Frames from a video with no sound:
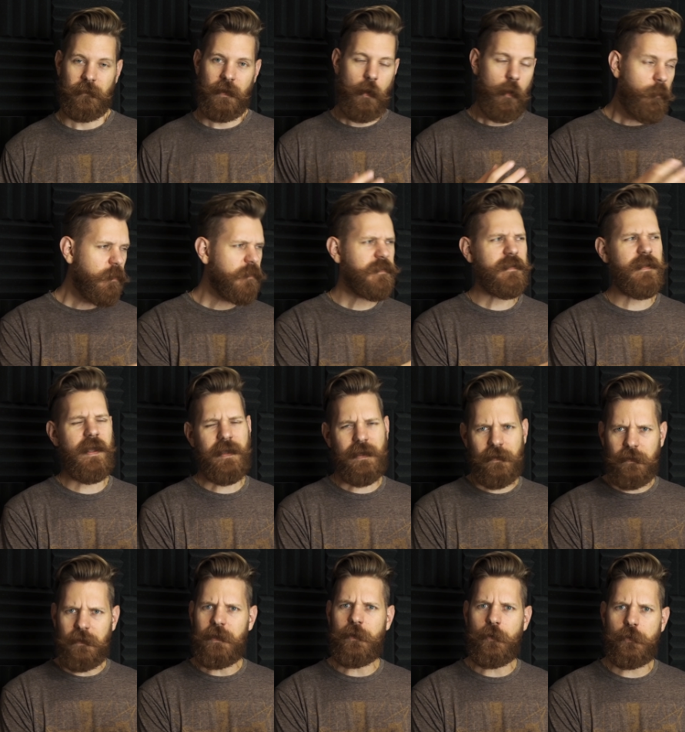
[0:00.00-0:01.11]
almost like a
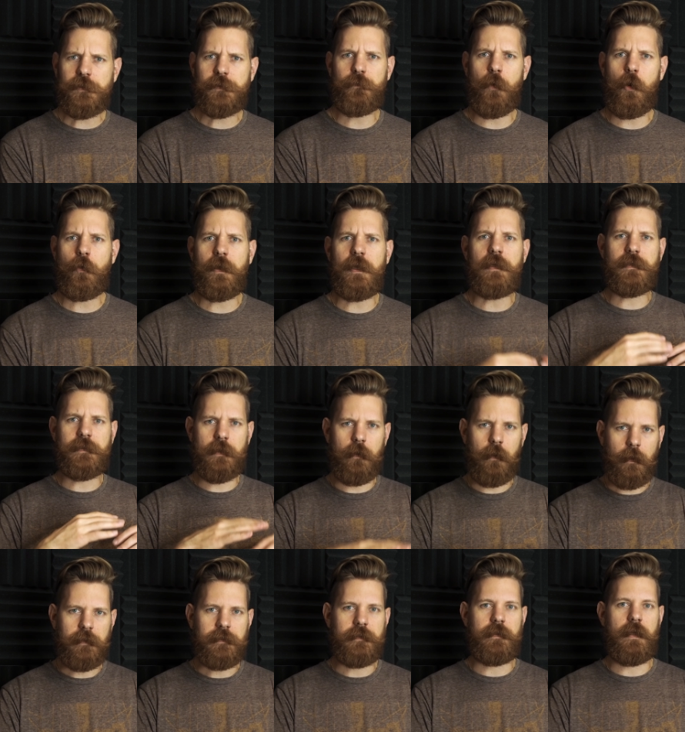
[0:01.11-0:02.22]
little smoky. It's a,
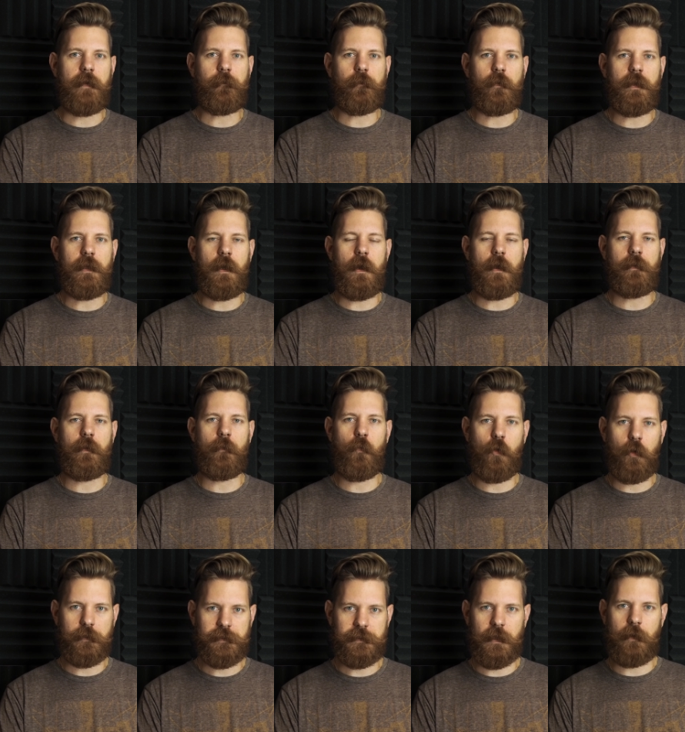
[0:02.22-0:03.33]
it's definitely on the
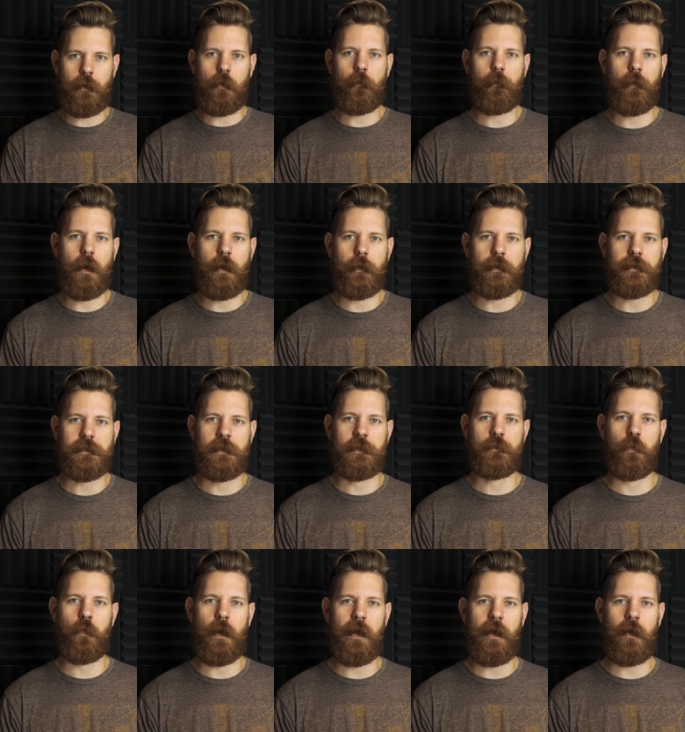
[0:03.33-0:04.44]
more subtle fragrance as
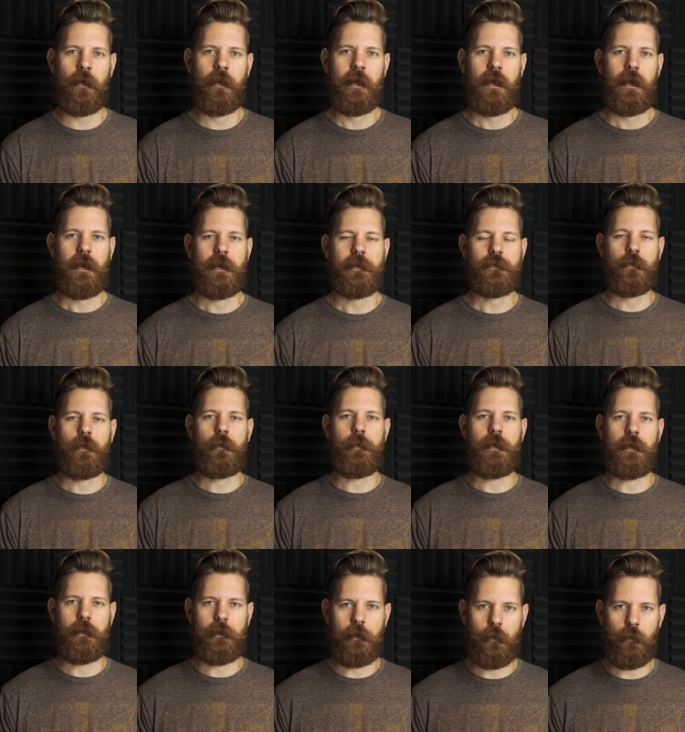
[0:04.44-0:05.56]
well. It's going to be
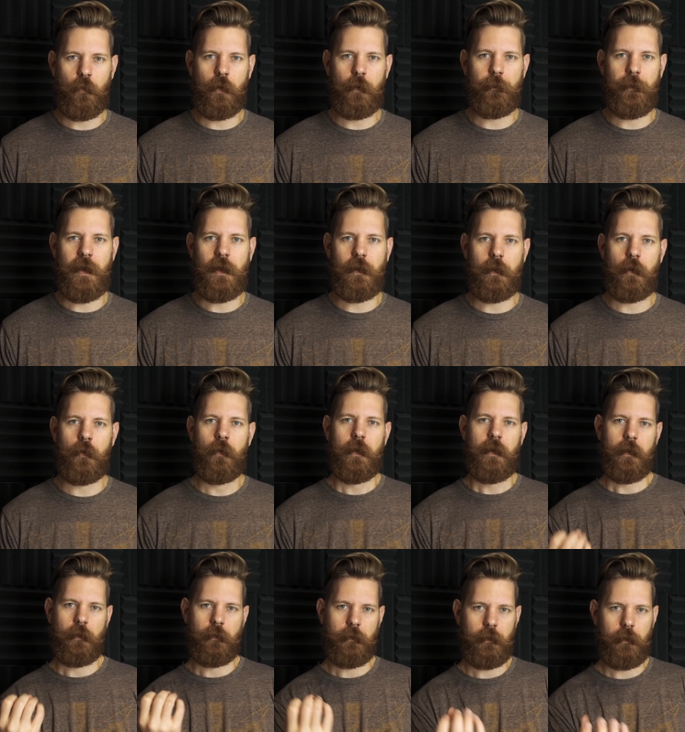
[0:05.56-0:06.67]
a little more mellow,
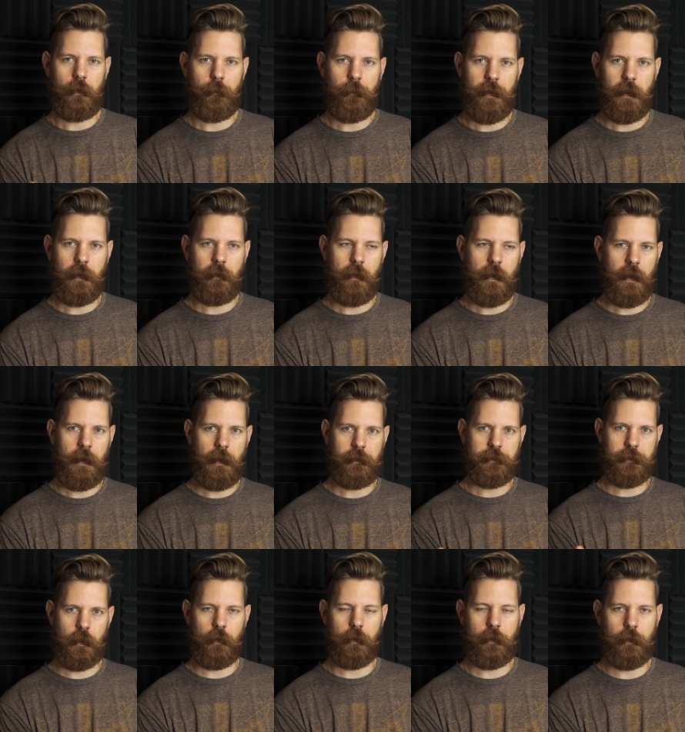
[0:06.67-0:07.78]
a little bit uh,
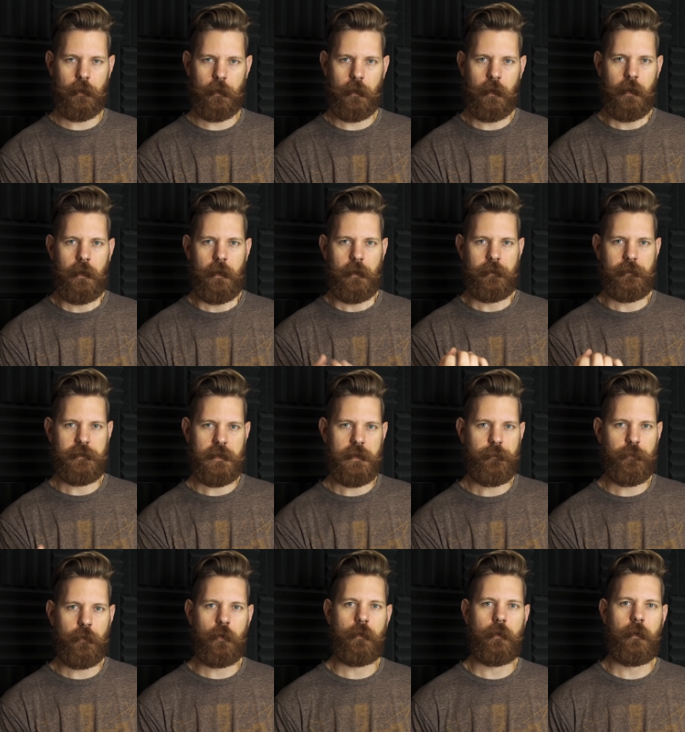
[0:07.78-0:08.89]
darker
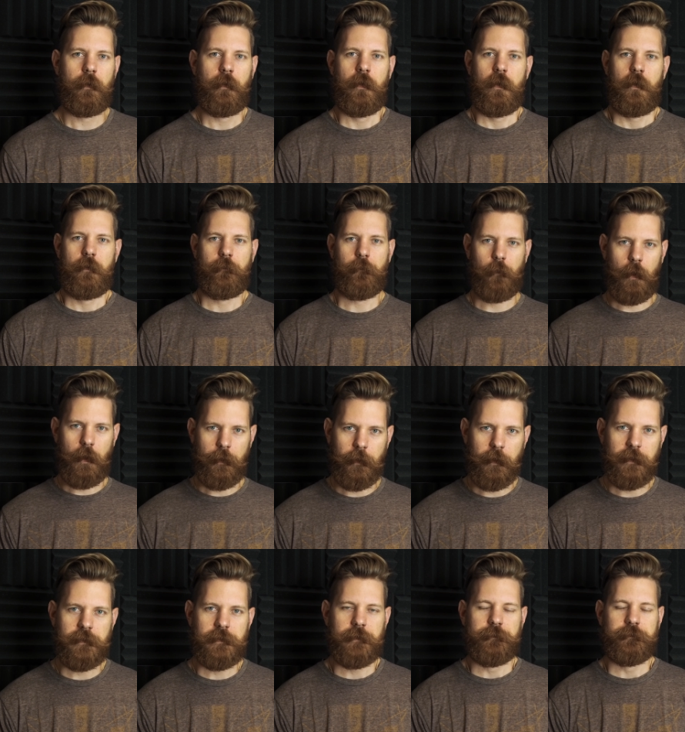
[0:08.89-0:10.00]
deeper
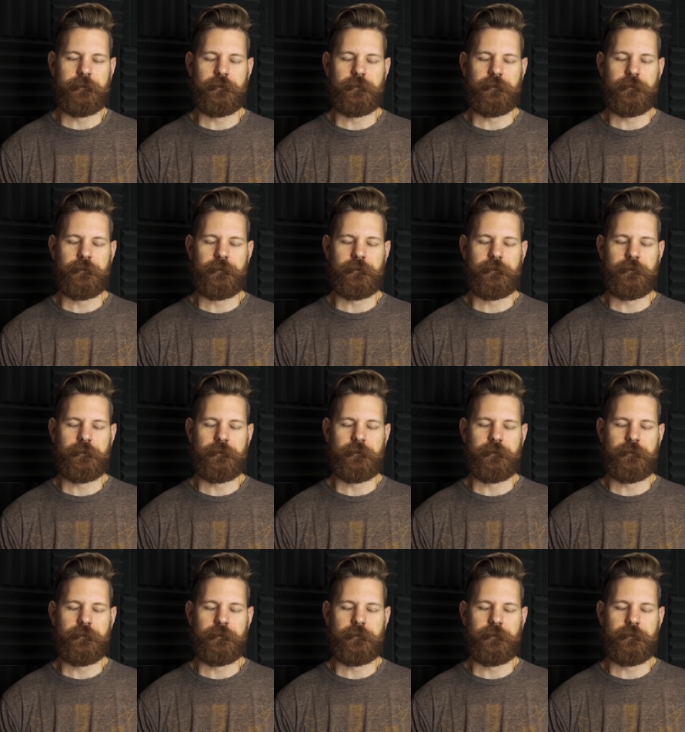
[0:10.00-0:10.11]
fragrance